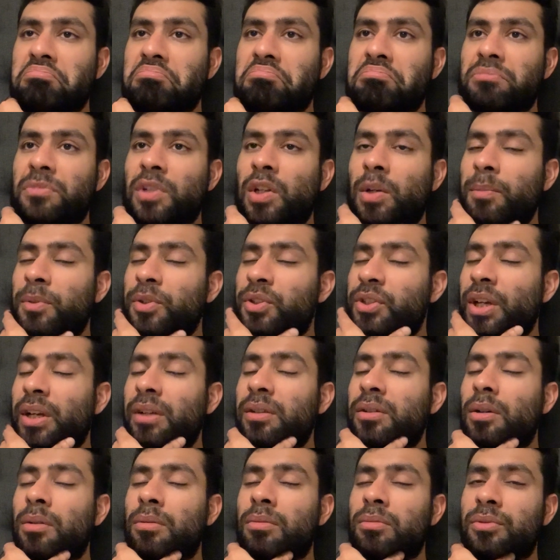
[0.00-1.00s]

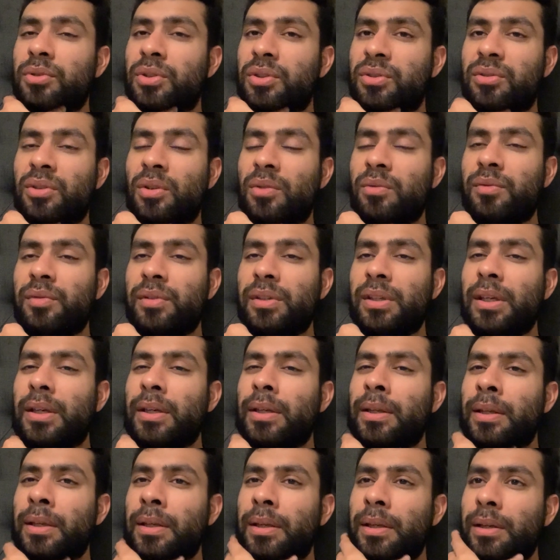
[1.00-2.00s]
Lomachenko. Just don't see
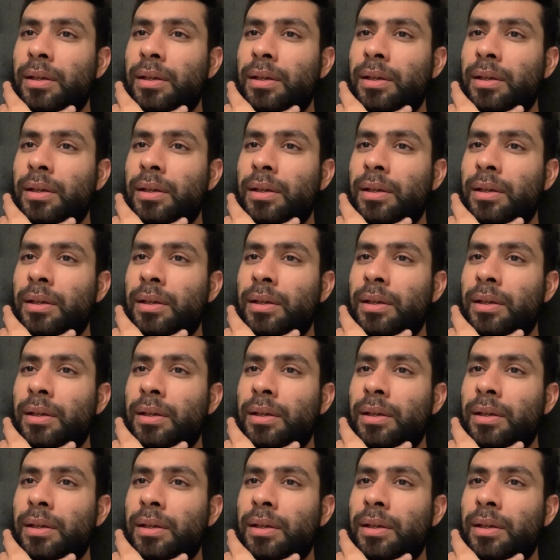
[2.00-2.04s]
it.